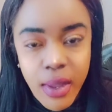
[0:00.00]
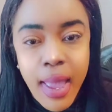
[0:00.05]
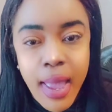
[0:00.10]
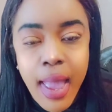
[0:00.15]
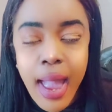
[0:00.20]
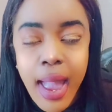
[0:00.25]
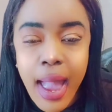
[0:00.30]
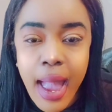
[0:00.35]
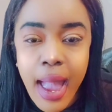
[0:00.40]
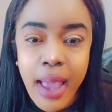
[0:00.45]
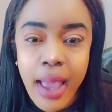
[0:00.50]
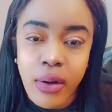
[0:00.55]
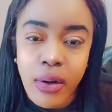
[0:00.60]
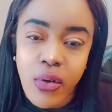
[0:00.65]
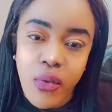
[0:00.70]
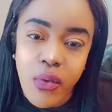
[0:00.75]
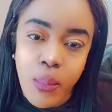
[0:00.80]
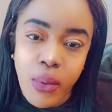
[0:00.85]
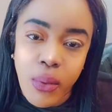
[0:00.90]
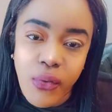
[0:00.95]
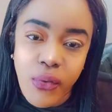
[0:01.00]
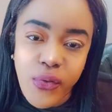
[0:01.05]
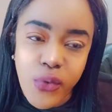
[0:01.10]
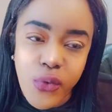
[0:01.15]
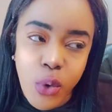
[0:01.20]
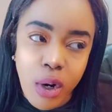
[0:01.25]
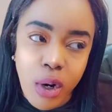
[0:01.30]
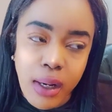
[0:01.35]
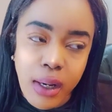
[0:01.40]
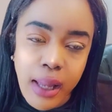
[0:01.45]
And
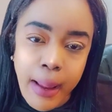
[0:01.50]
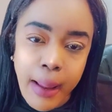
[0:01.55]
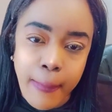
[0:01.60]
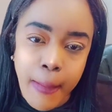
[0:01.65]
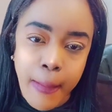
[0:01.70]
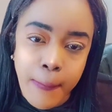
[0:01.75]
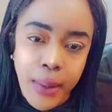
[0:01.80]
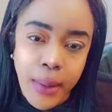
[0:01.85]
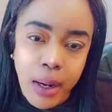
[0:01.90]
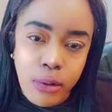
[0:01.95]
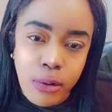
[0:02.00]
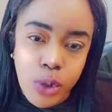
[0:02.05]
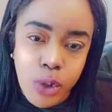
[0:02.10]
before, like, about